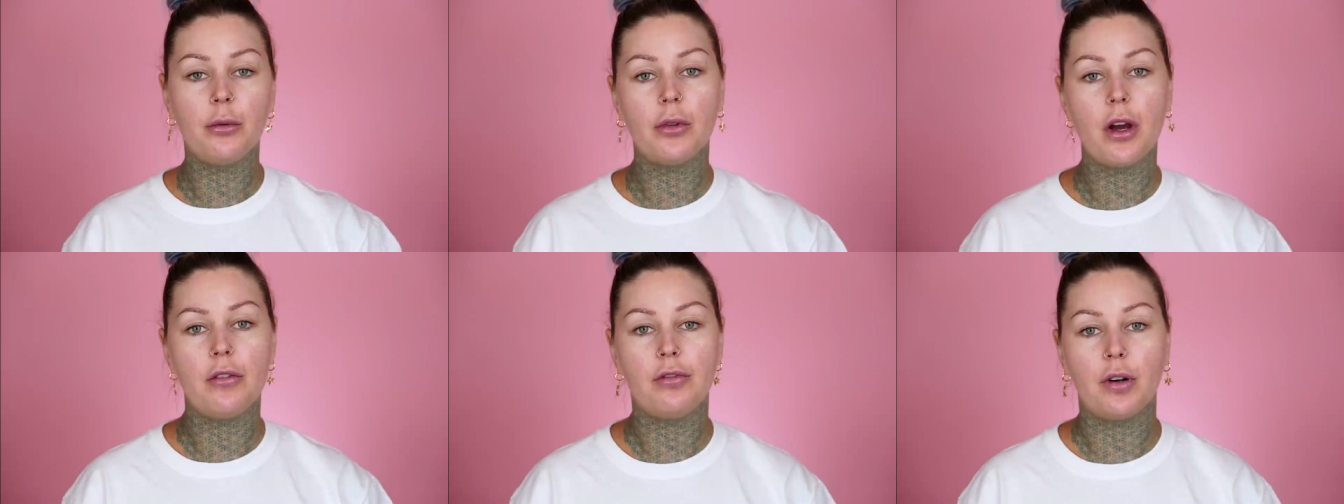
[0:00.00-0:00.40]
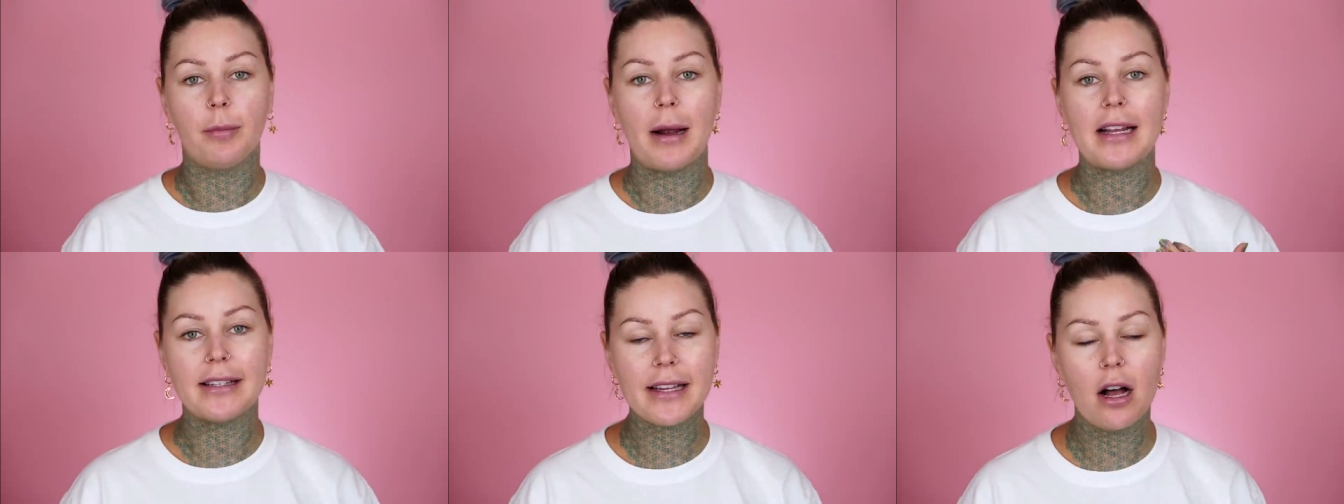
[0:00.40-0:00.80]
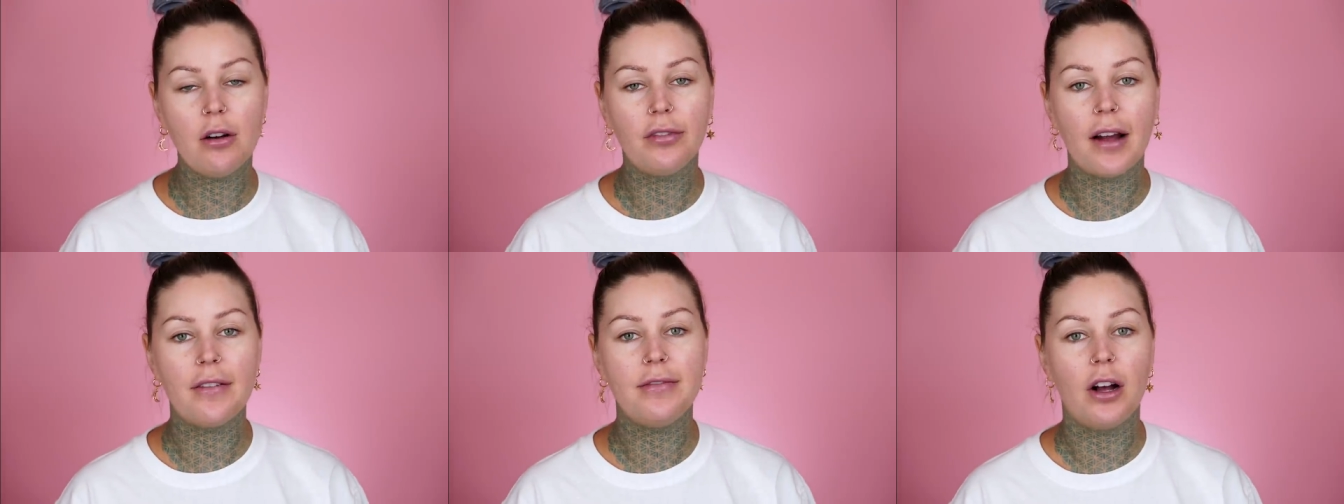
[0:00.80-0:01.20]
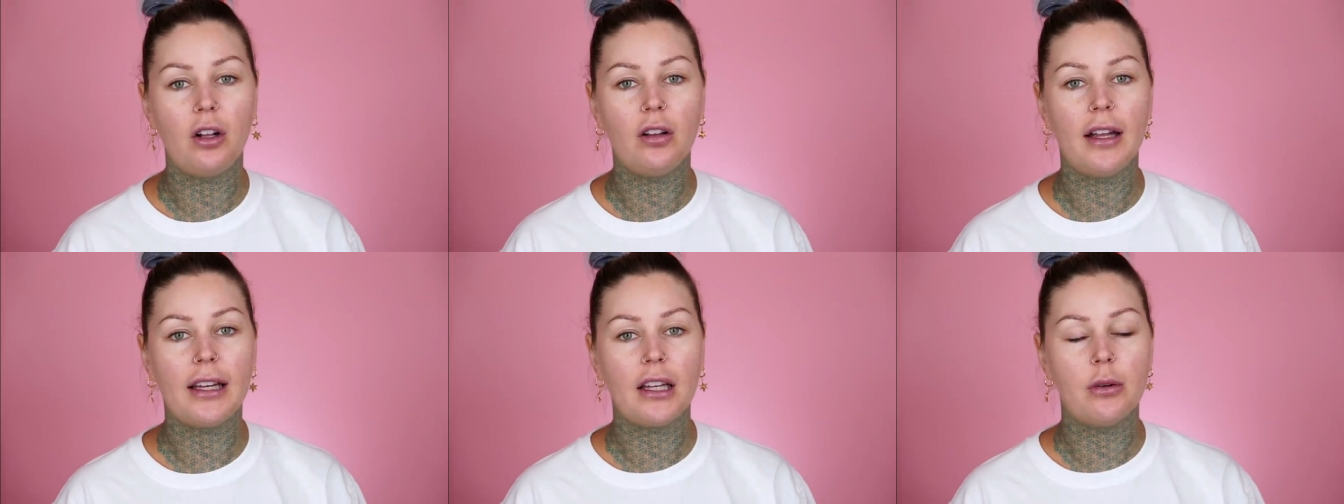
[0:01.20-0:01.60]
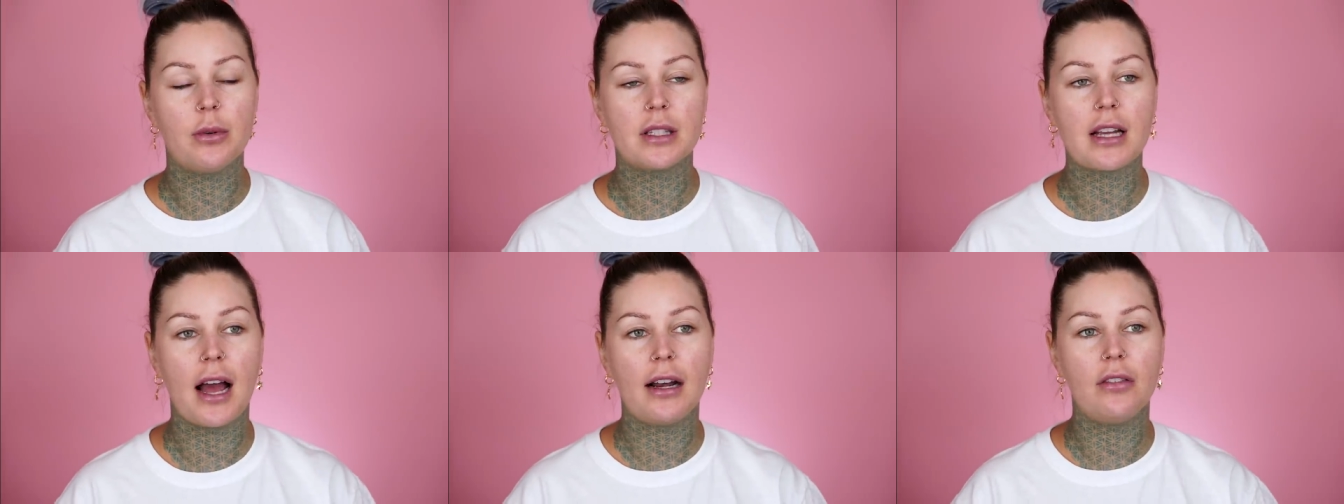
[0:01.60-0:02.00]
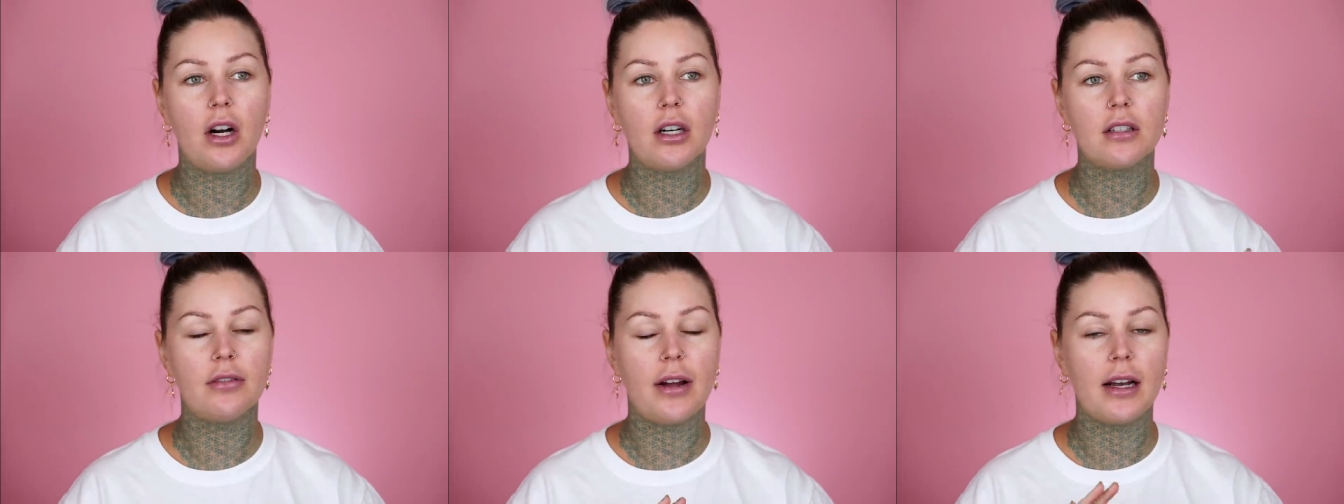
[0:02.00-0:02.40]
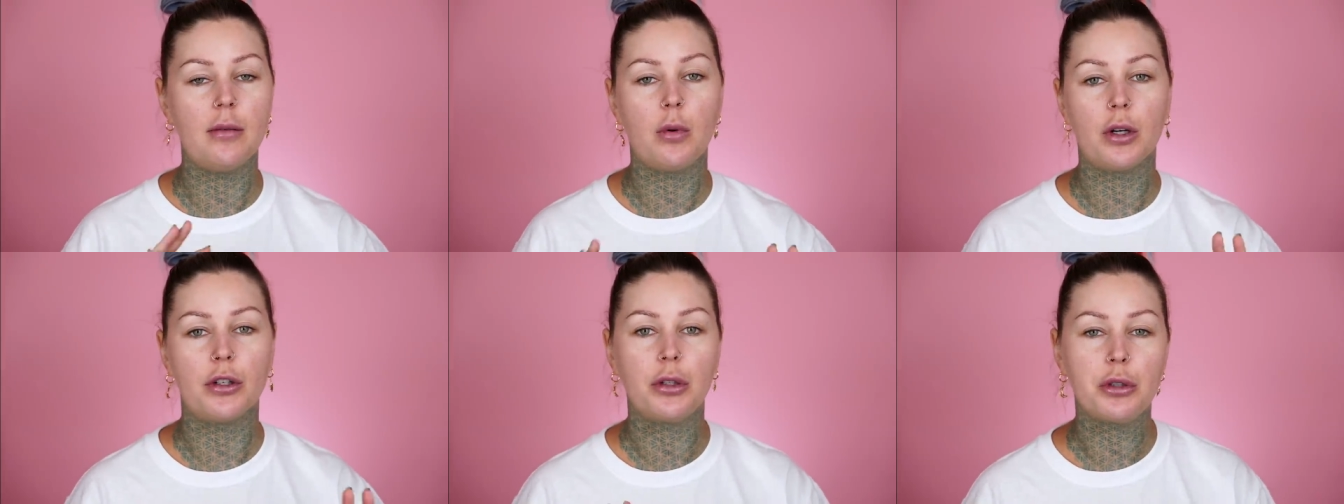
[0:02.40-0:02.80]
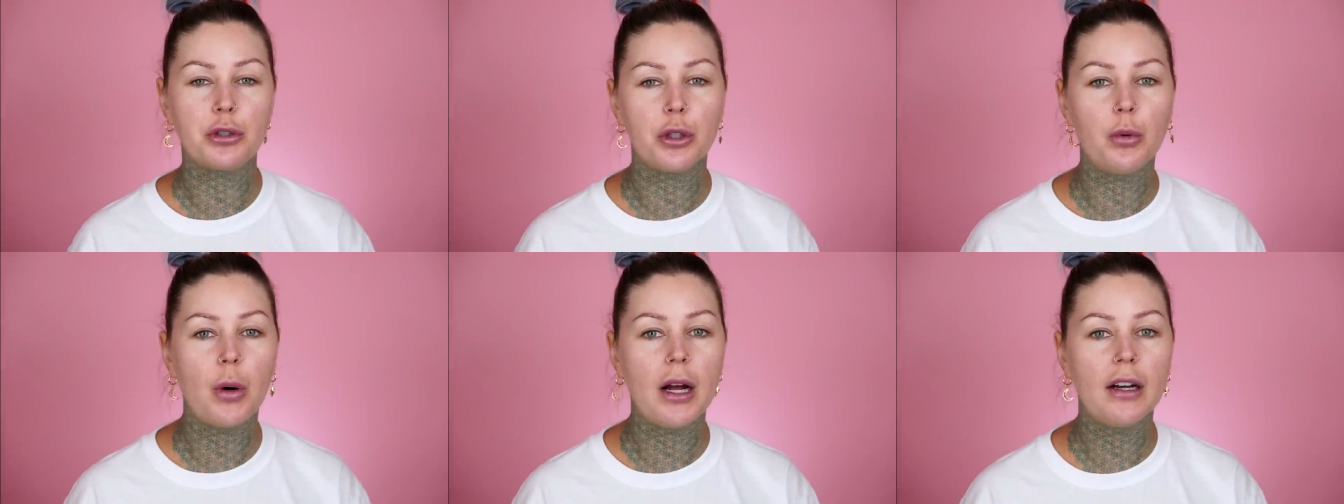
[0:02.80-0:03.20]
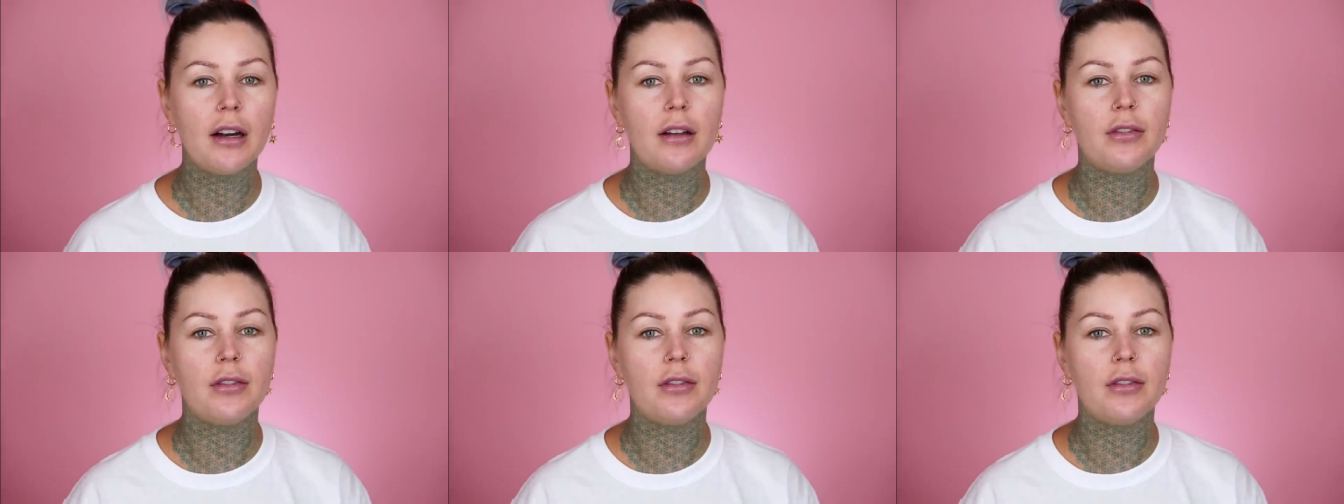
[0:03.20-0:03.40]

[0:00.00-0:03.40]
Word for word: through though for myself, I felt like it was kind of hard to find a more neutral one.